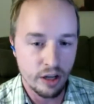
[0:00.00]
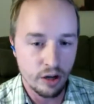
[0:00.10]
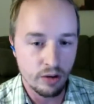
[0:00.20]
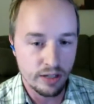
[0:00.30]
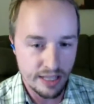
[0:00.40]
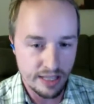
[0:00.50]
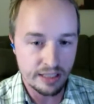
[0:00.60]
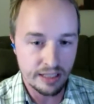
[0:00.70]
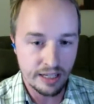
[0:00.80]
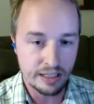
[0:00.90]
and he can
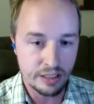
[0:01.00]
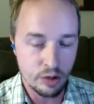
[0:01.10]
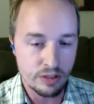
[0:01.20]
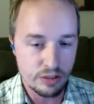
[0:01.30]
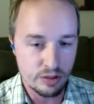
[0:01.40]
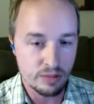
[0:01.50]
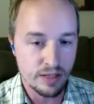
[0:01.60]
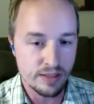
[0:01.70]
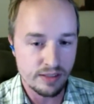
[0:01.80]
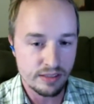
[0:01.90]
kind of go and do the
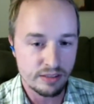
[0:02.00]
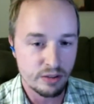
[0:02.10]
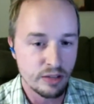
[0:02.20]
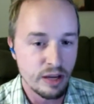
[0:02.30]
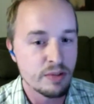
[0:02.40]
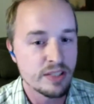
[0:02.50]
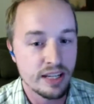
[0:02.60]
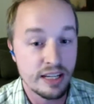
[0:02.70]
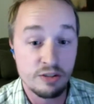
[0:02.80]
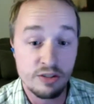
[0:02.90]
buttons. So that was kind of
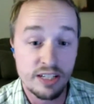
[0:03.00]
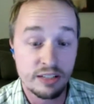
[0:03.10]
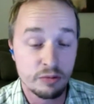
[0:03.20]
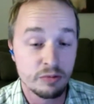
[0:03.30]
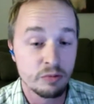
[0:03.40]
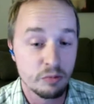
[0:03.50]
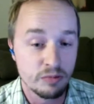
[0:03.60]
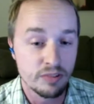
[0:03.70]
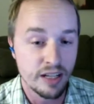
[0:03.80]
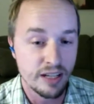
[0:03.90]
interesting
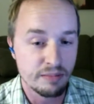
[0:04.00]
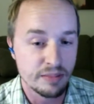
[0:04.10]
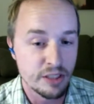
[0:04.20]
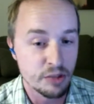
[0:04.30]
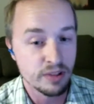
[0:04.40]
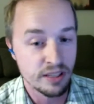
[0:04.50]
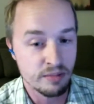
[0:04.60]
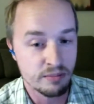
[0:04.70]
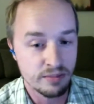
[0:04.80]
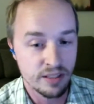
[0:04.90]
to do with
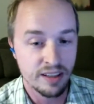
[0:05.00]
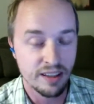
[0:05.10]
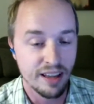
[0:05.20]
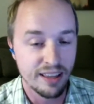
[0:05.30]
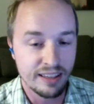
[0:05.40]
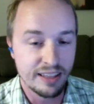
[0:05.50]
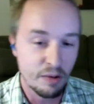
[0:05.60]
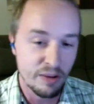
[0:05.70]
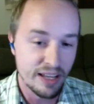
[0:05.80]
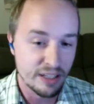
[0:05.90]
him, and then that
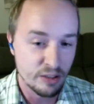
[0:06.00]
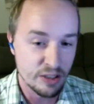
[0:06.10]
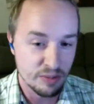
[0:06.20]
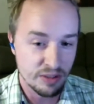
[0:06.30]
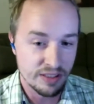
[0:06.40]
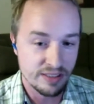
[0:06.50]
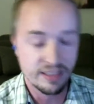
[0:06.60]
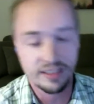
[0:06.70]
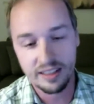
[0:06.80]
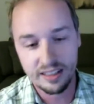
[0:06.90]
way I could experience it,
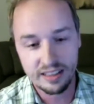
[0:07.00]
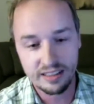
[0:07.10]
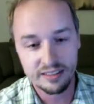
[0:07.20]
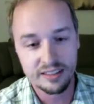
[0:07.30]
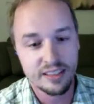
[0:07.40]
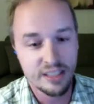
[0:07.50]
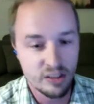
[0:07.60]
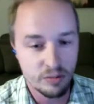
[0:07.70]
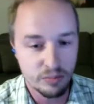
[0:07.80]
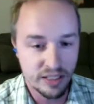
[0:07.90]
and then he could
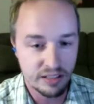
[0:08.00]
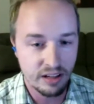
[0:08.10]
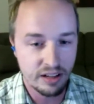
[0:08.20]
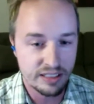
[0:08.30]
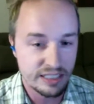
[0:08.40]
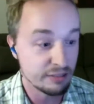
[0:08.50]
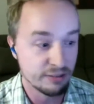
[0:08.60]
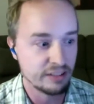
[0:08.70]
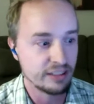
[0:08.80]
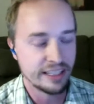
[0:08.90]
play along, and he felt
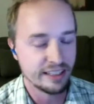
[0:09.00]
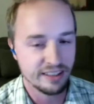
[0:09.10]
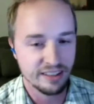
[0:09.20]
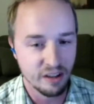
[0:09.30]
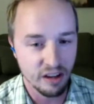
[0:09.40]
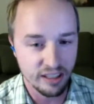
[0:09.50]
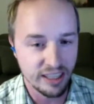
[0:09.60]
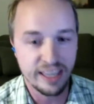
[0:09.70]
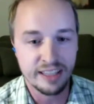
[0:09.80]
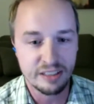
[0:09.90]
like a
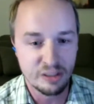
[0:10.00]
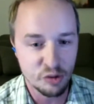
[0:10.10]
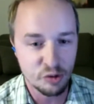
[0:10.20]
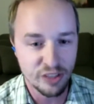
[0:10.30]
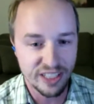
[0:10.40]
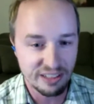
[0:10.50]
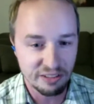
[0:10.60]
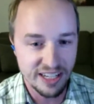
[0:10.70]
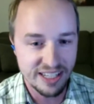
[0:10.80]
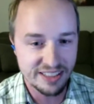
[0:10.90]
king controlling it,
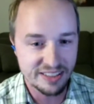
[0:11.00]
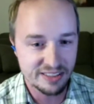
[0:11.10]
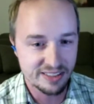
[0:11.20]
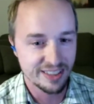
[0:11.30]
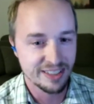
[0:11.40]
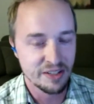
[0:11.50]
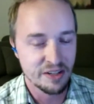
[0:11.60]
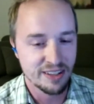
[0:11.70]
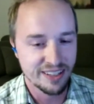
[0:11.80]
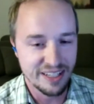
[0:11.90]
right? Because
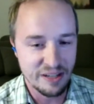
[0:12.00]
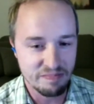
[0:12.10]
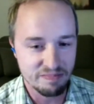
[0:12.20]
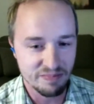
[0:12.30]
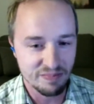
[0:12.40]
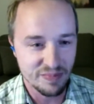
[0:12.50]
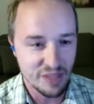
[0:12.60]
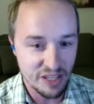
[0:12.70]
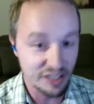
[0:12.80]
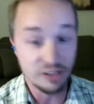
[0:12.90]
he
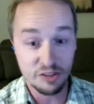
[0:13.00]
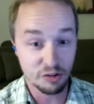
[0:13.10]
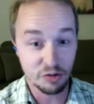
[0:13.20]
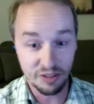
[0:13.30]
could control where this